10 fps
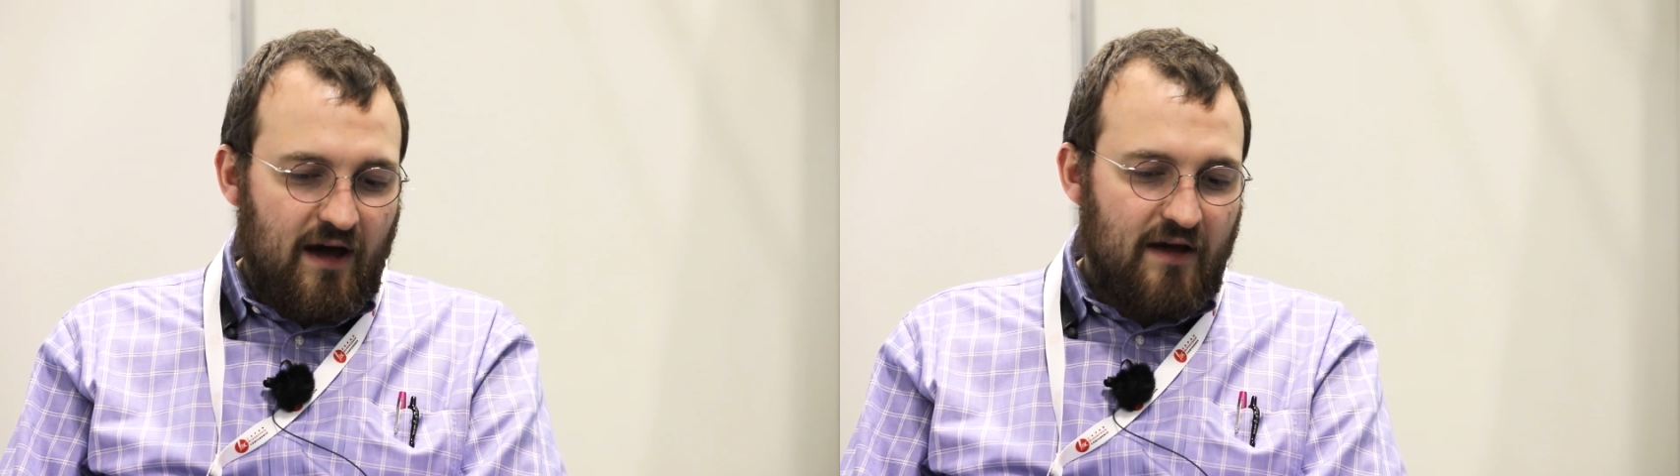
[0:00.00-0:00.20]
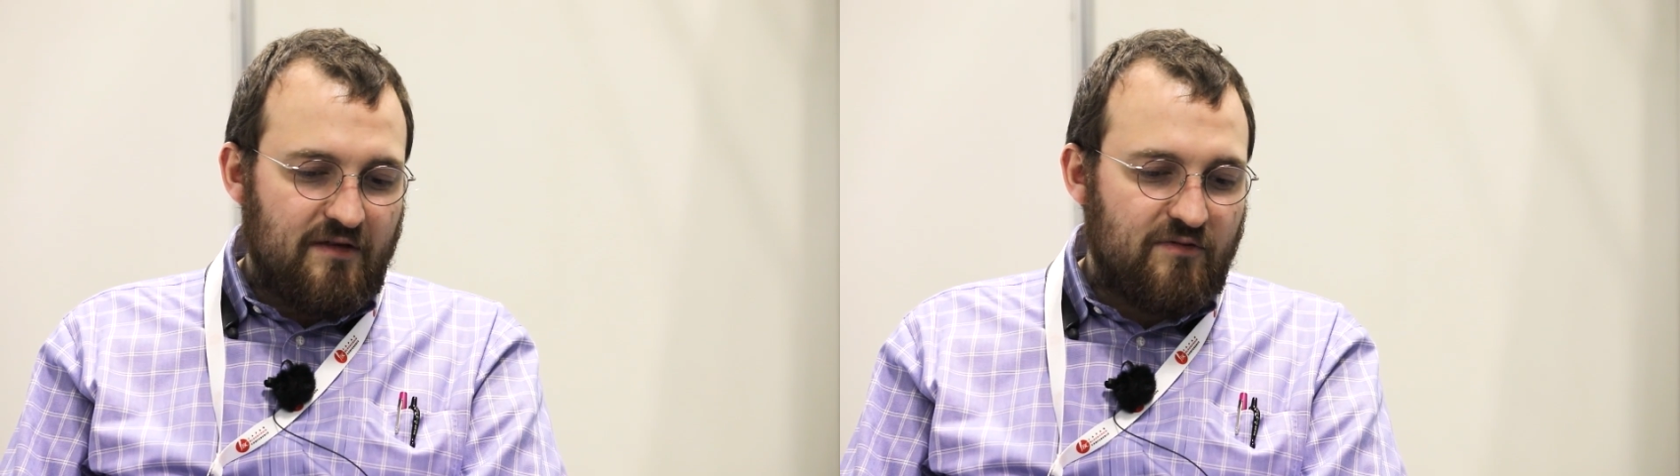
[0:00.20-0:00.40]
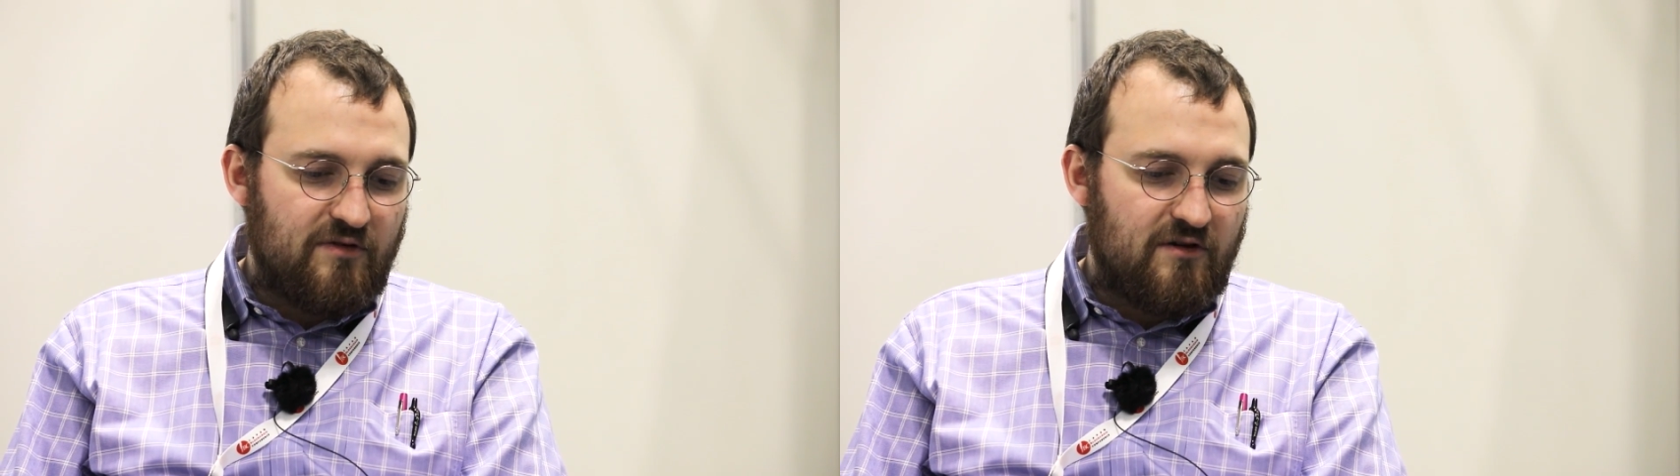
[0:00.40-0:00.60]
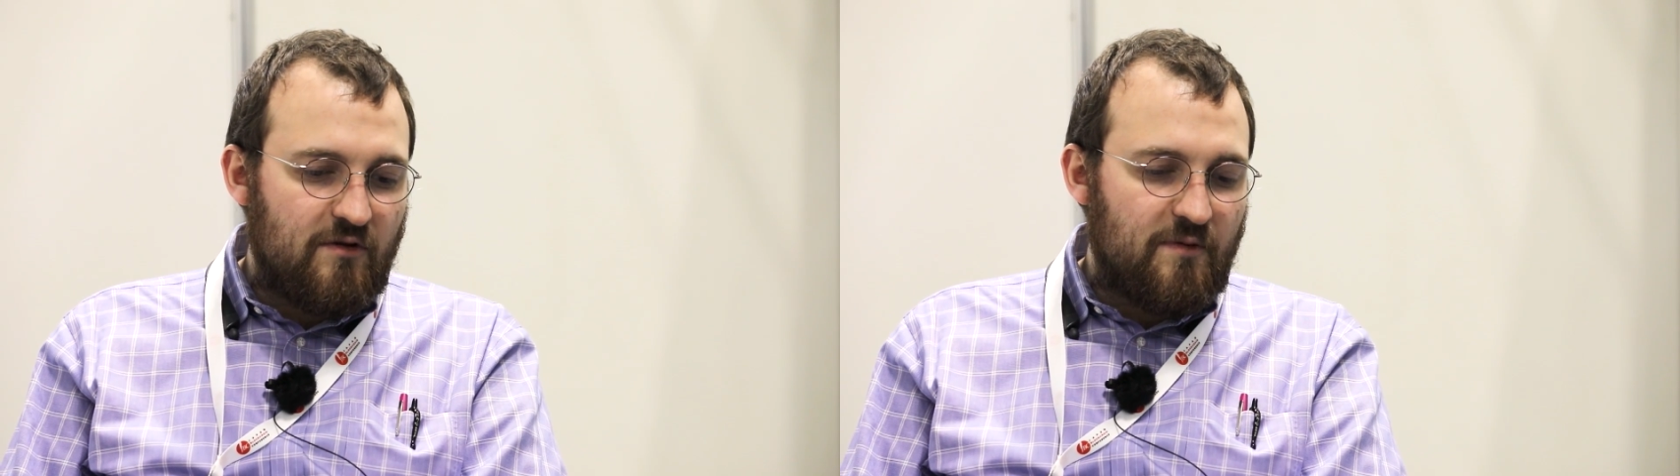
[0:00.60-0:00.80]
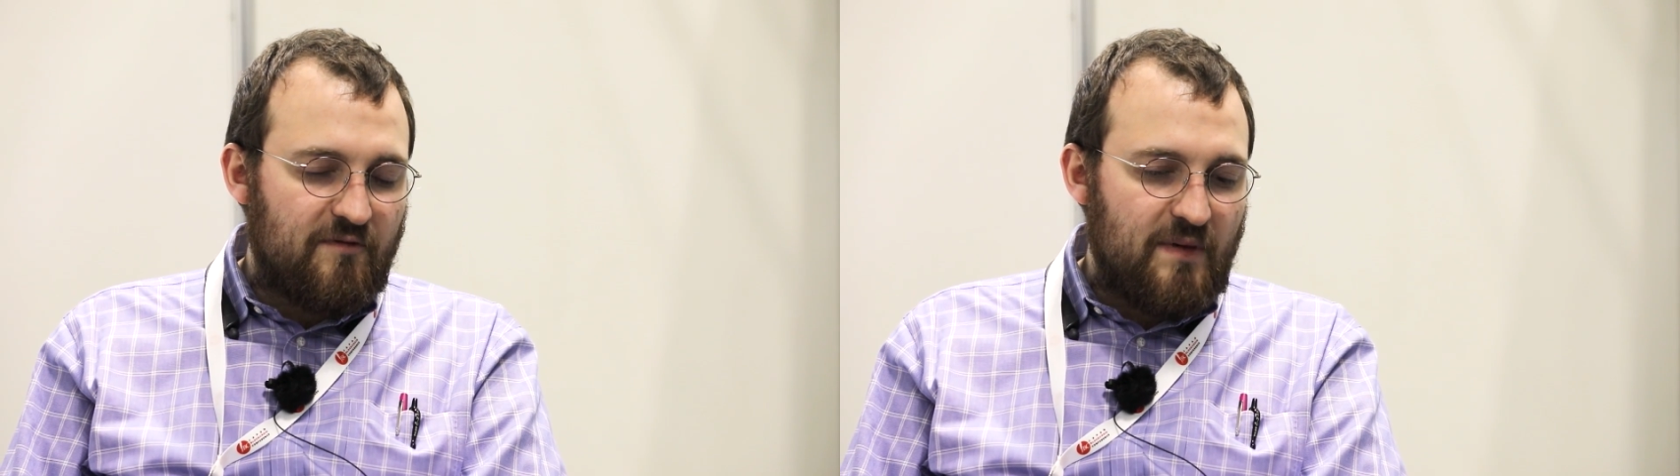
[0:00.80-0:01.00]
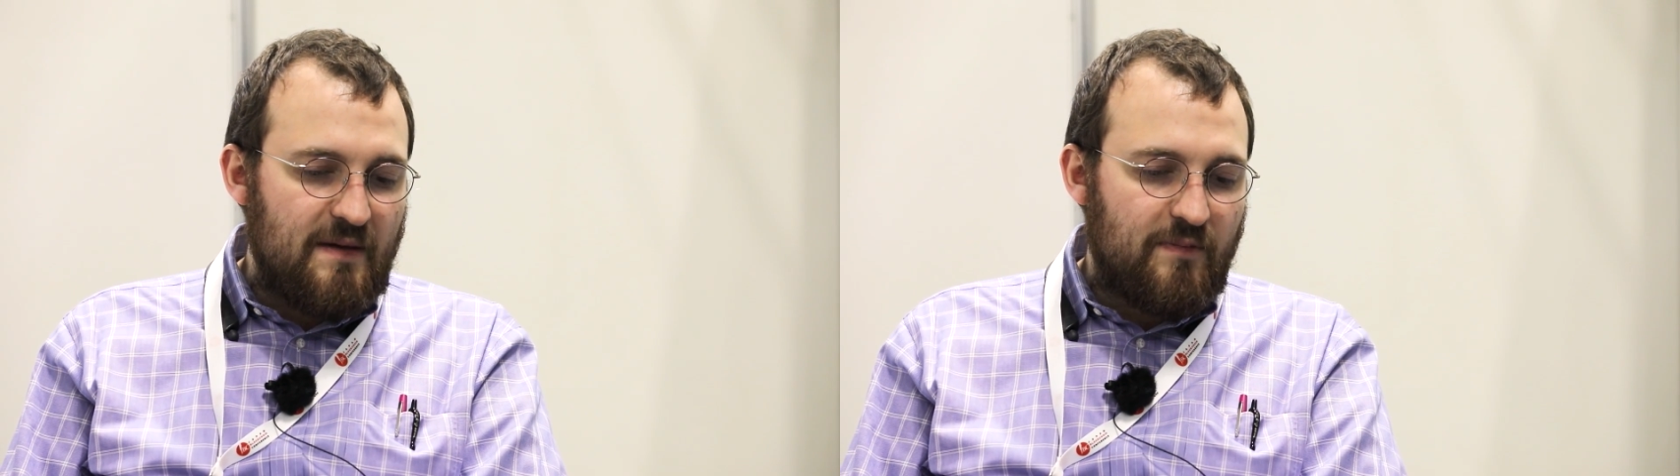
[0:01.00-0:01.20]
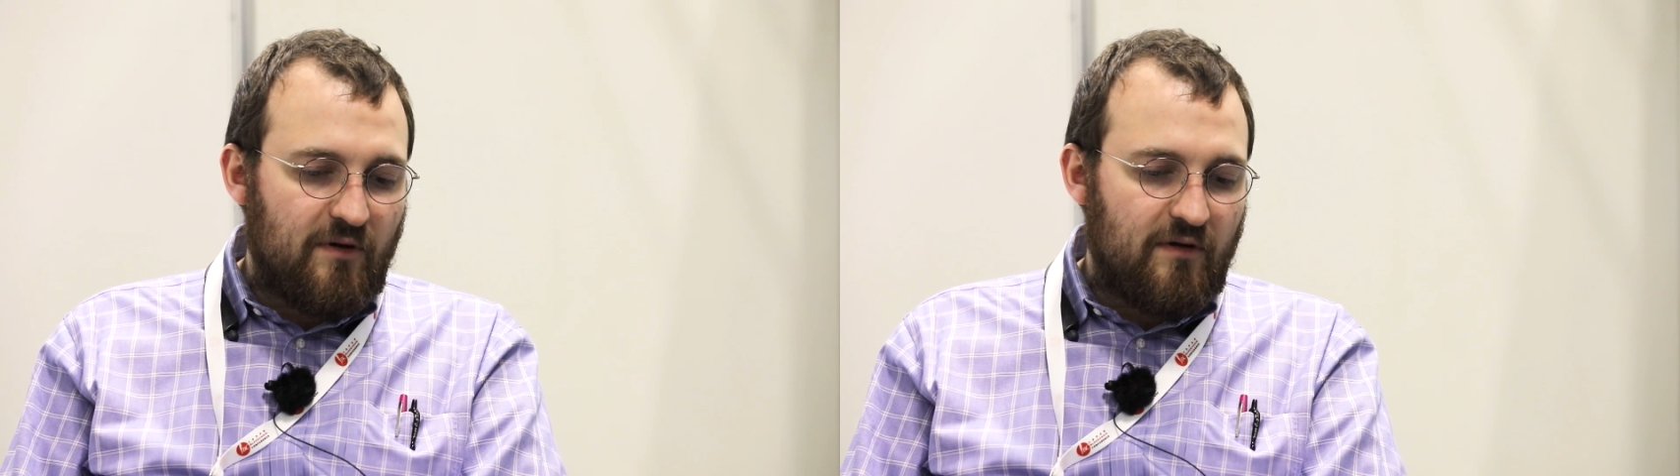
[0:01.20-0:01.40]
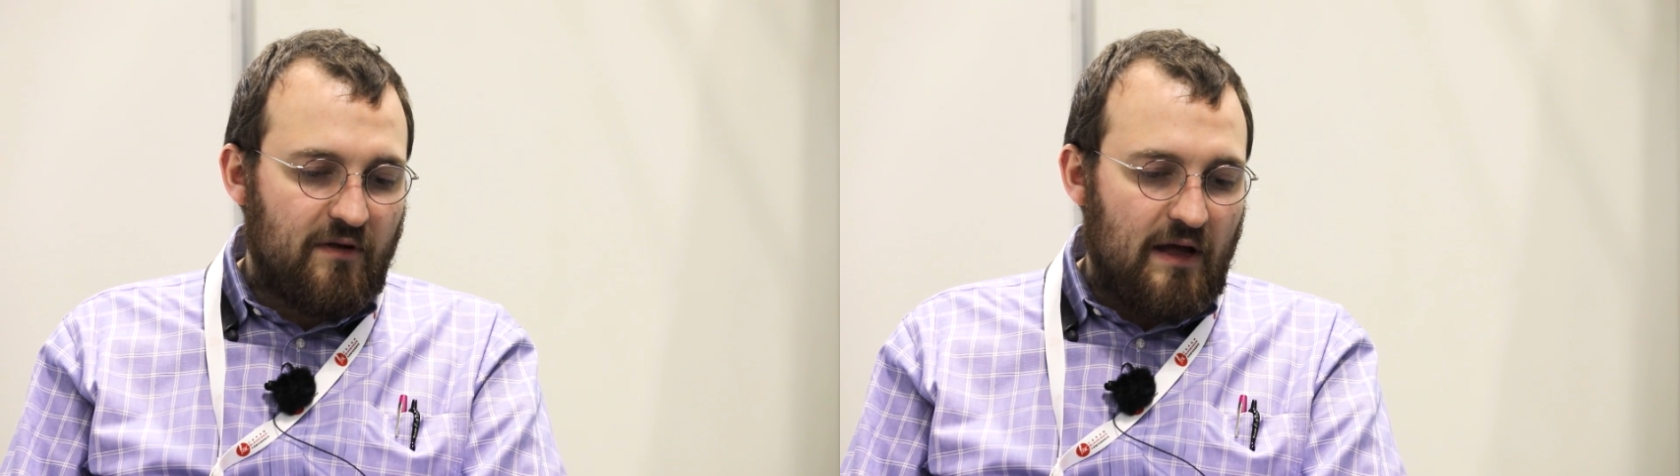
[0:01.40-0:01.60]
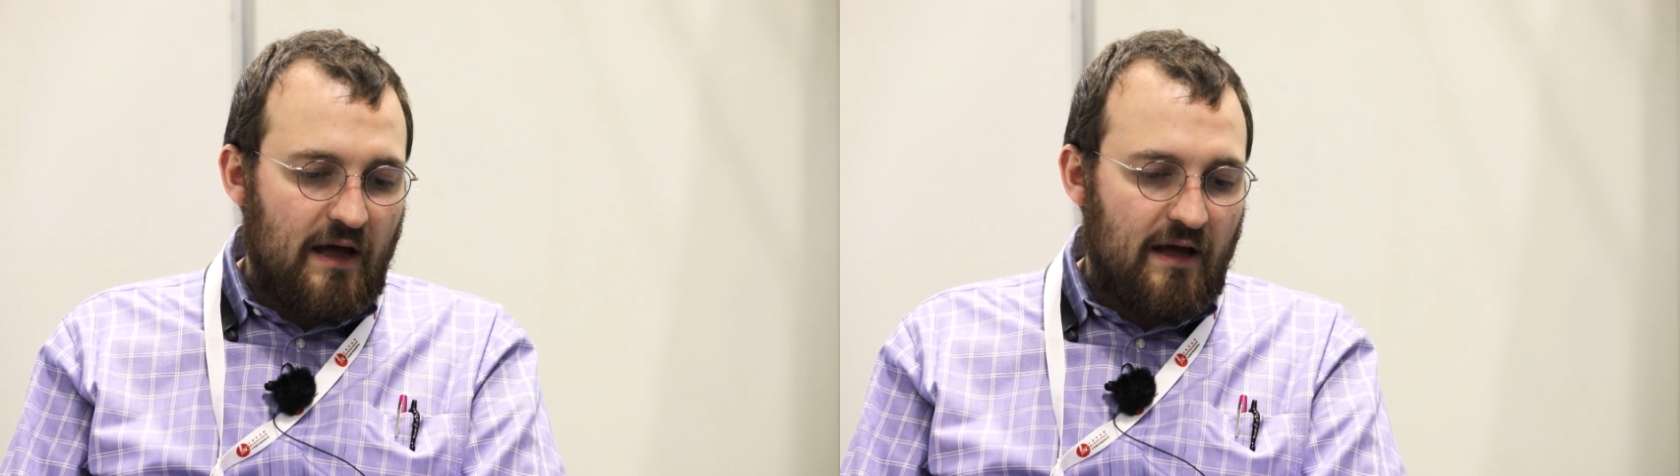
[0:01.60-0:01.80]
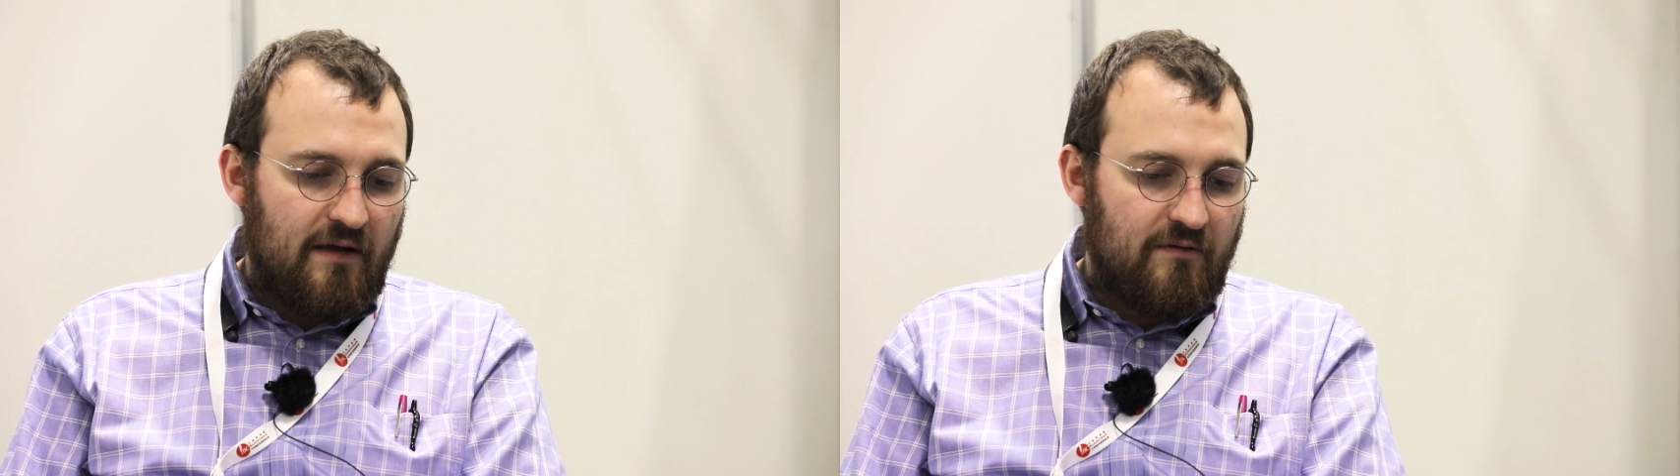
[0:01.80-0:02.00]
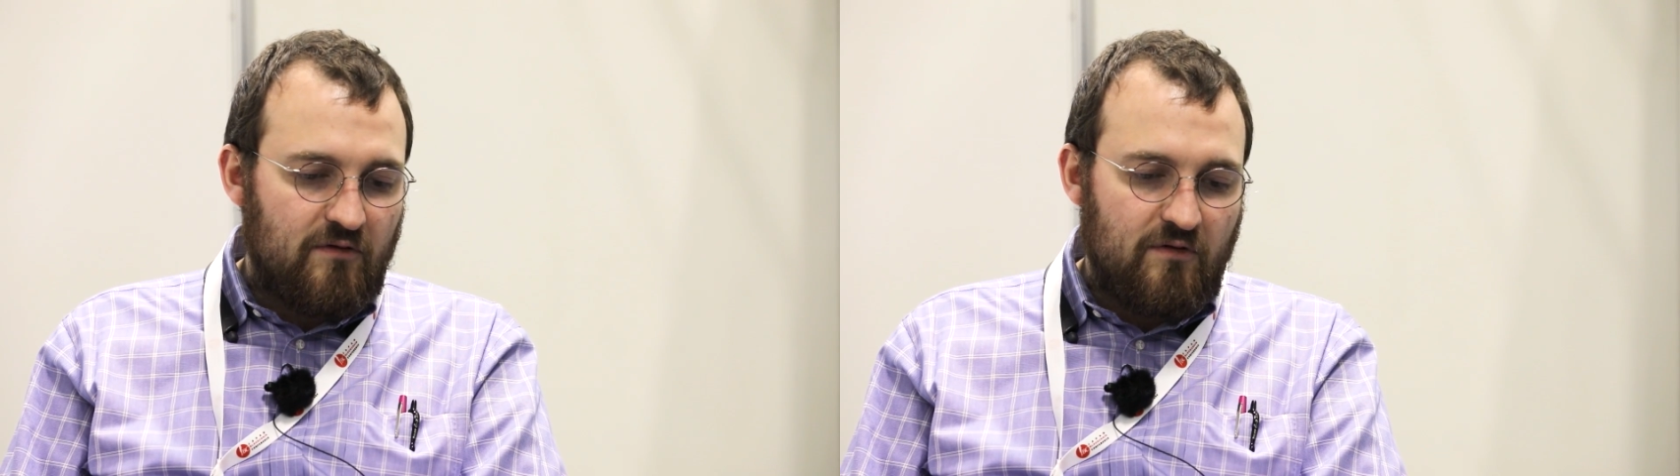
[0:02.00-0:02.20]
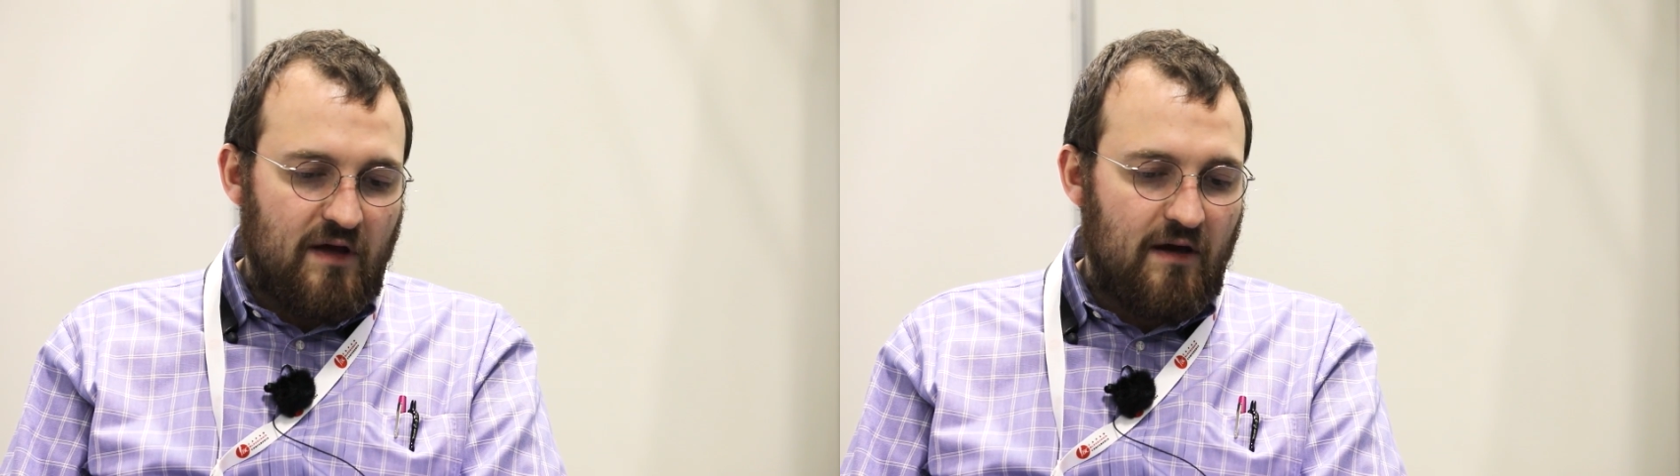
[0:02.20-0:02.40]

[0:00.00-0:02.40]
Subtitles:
this was a group of people who